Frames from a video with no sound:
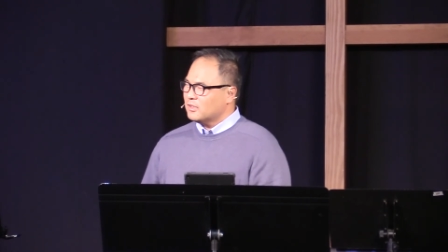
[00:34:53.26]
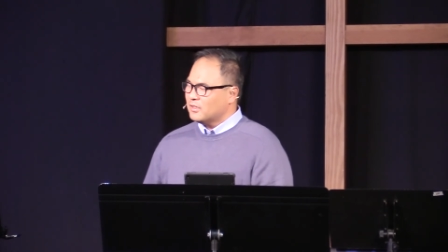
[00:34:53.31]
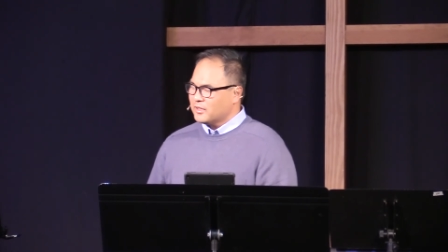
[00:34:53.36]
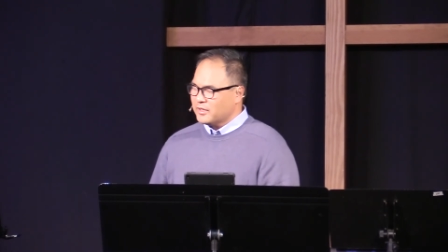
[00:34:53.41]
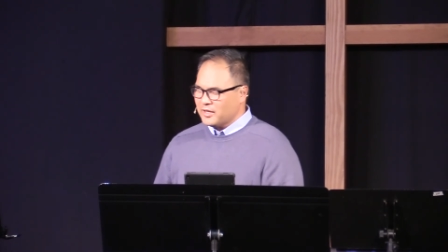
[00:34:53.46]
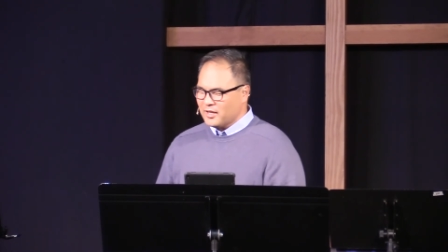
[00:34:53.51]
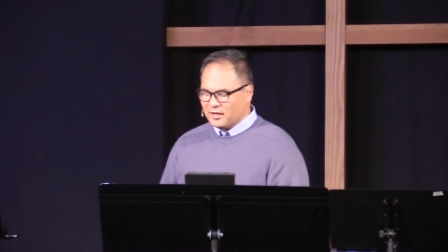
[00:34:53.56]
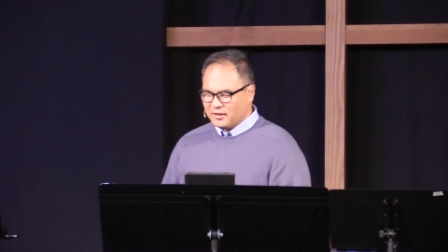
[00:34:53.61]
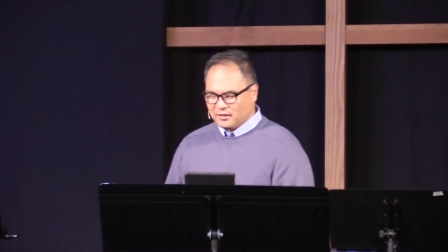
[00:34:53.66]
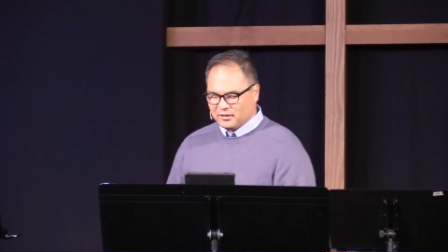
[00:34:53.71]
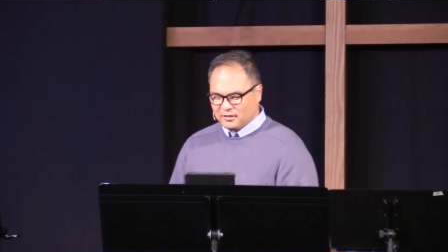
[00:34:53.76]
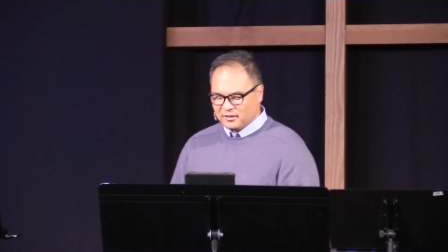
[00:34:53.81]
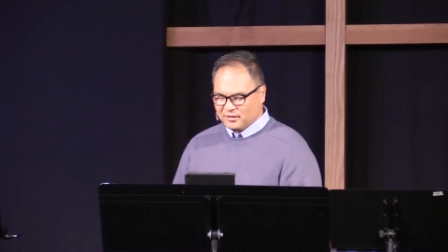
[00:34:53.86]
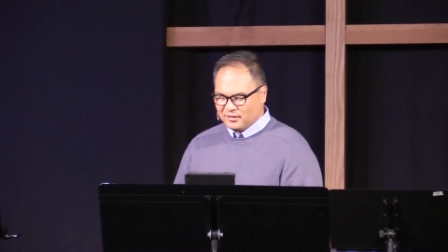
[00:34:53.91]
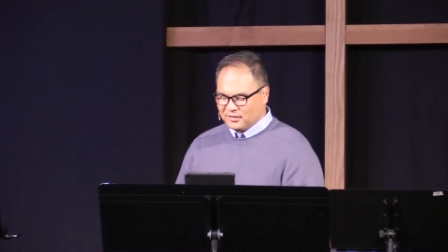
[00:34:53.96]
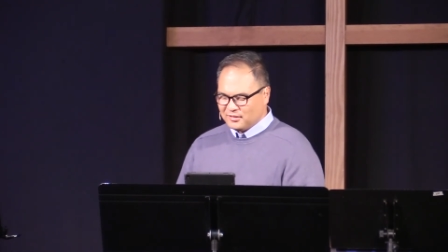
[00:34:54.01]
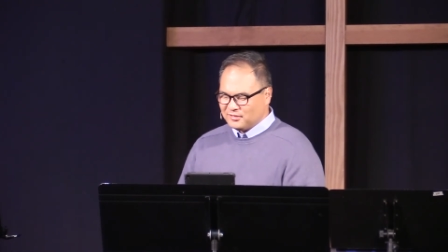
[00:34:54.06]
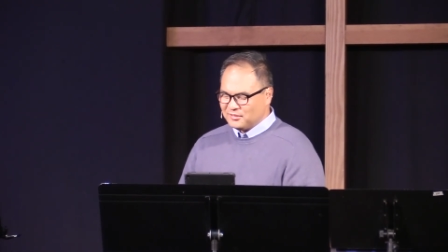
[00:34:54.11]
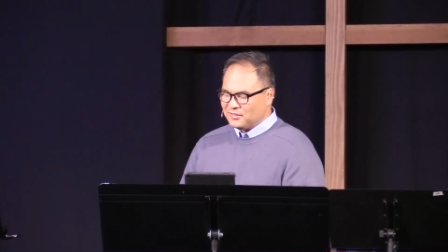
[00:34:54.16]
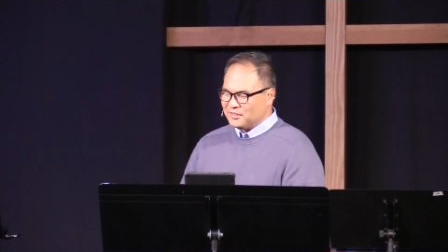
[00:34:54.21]
Again,
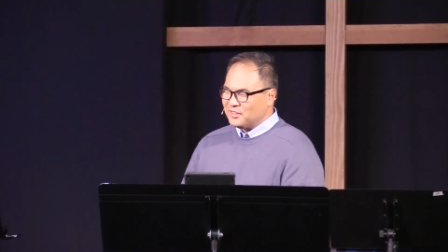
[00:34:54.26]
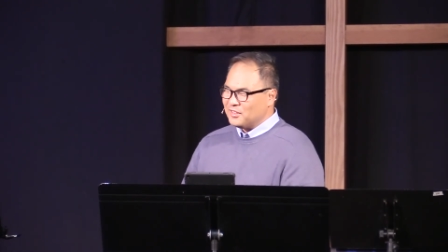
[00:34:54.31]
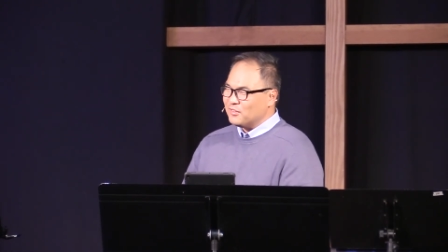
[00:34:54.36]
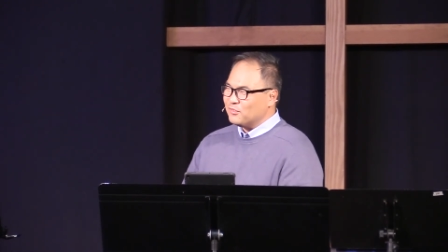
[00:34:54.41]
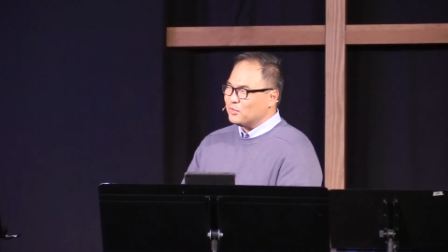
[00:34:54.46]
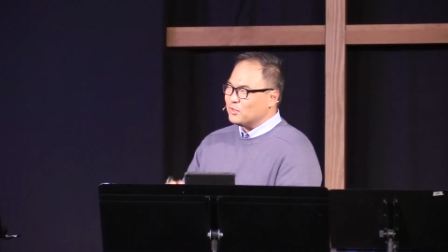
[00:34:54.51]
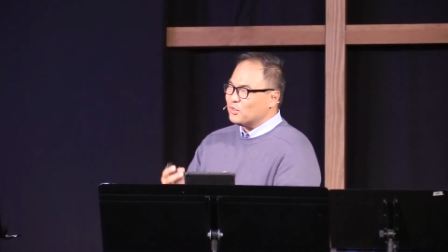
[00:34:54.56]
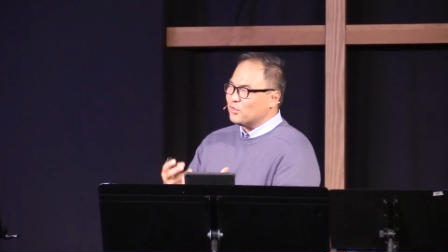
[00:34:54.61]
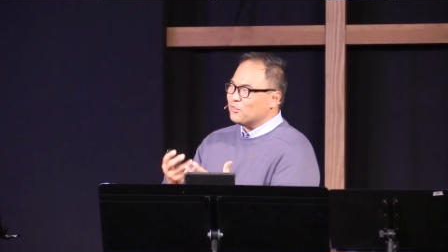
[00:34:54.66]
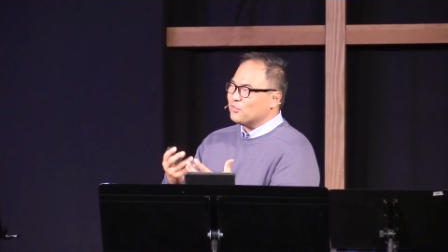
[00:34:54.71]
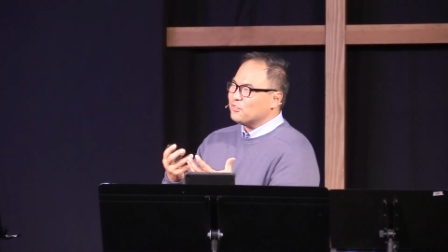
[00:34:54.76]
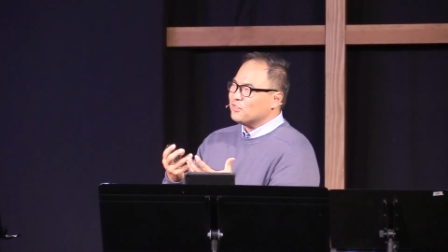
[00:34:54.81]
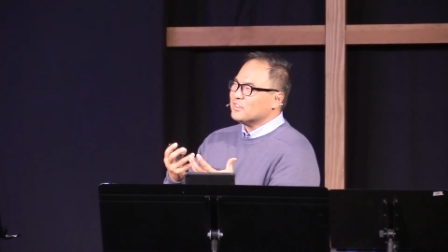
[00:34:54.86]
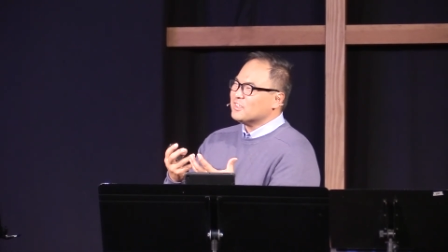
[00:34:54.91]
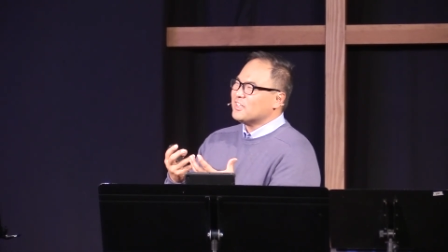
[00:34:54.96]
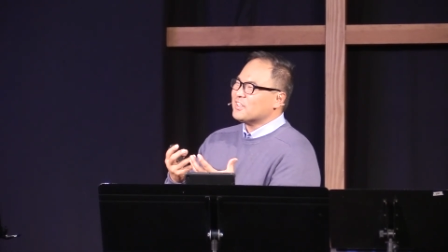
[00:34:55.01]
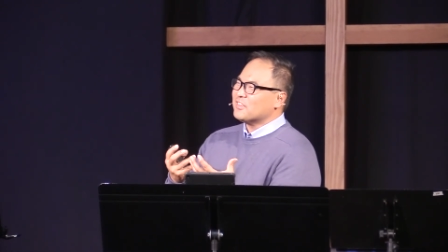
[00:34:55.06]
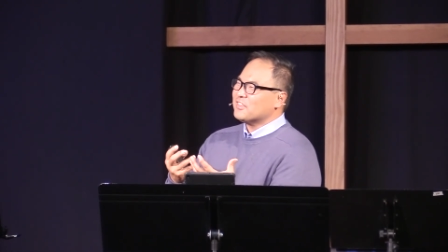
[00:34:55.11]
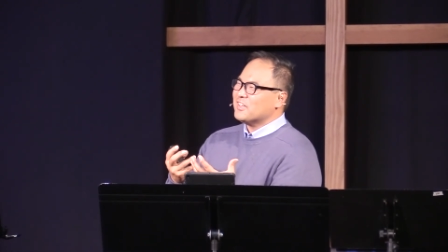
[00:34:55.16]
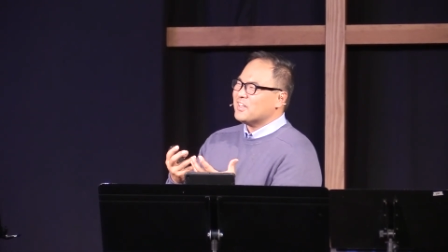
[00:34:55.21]
if we don't feel
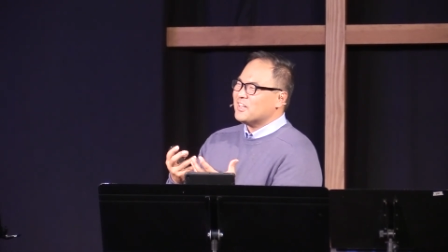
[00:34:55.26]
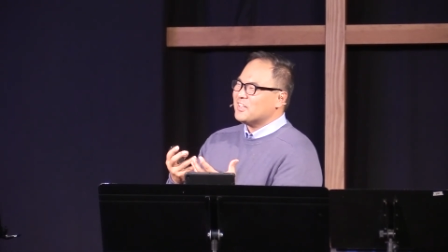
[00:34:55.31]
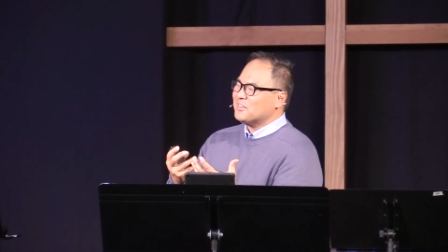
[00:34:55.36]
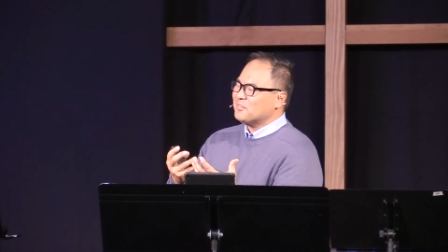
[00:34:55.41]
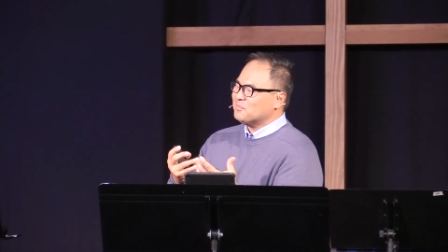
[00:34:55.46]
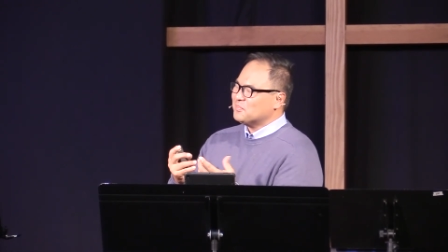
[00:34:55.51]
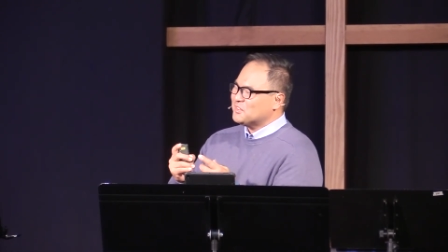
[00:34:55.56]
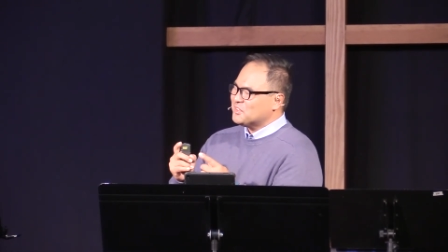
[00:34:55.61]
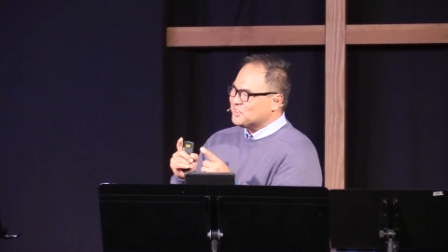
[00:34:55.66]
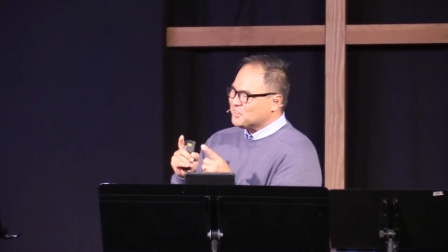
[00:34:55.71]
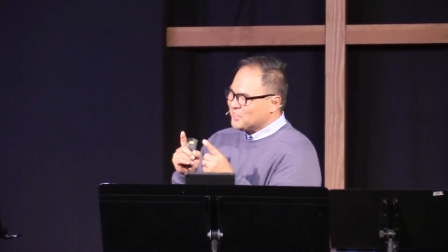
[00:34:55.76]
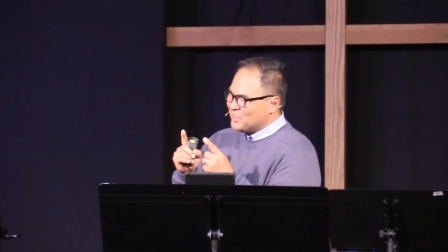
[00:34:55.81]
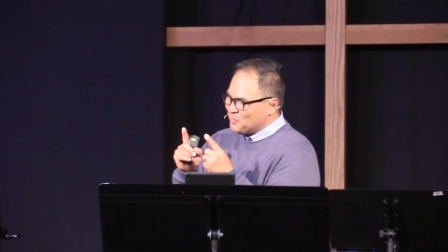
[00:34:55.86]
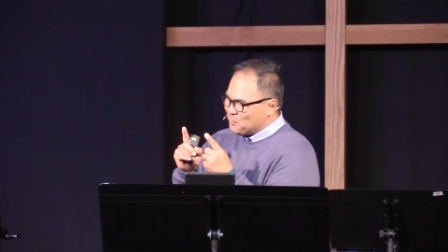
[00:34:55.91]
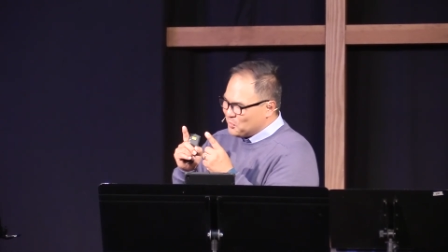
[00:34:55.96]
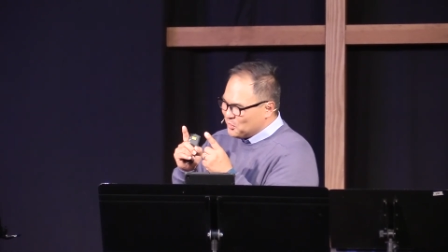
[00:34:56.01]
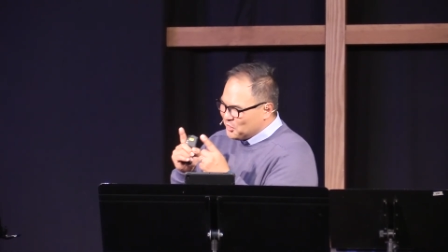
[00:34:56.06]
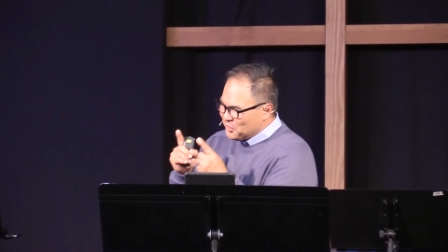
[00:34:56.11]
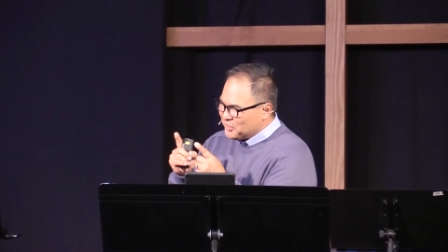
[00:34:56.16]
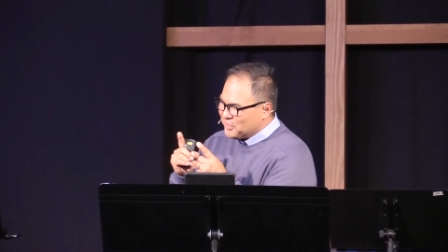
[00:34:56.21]
like that, just keep
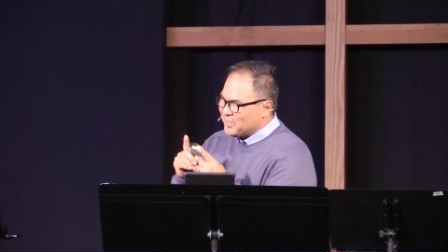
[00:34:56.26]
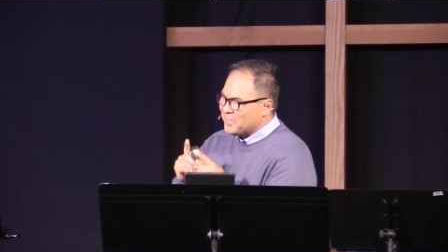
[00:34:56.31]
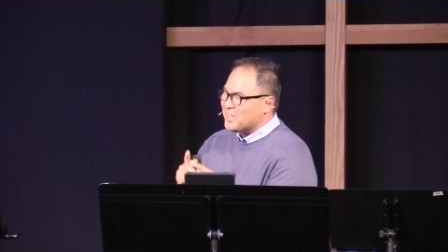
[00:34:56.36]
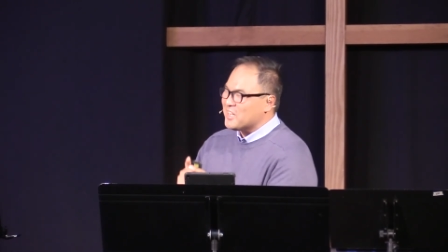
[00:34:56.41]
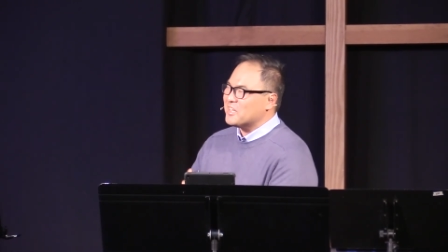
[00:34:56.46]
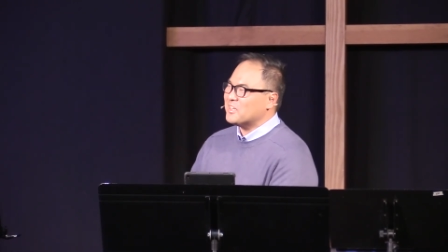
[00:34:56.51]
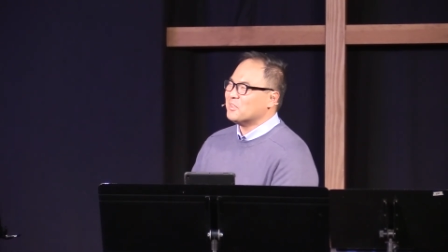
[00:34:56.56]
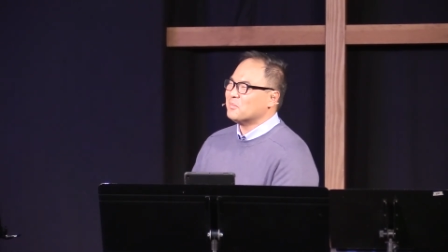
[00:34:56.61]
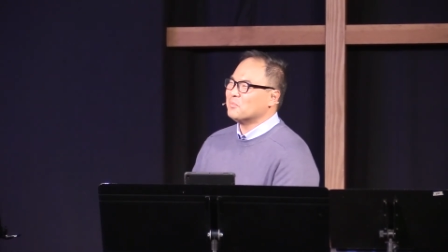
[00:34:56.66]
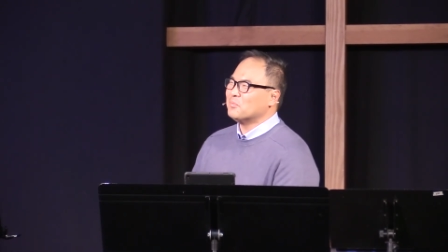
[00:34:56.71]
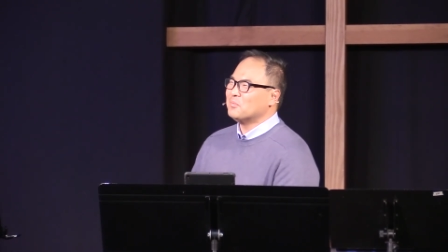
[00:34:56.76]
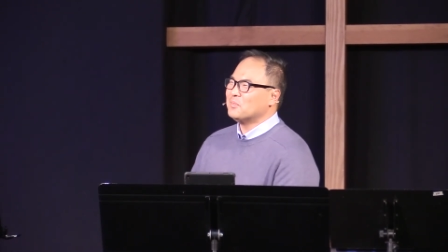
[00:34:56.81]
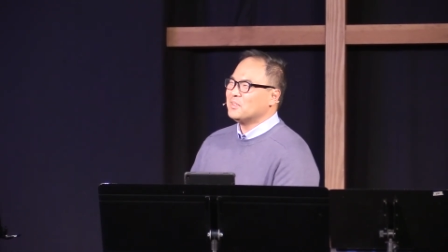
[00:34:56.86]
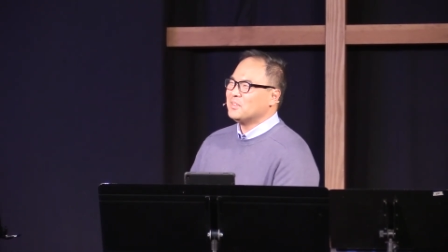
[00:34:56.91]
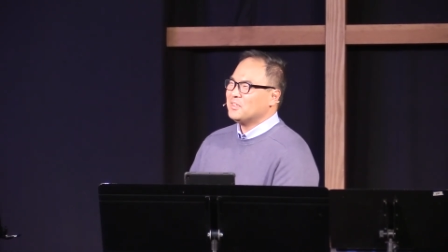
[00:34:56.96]
looking at Him.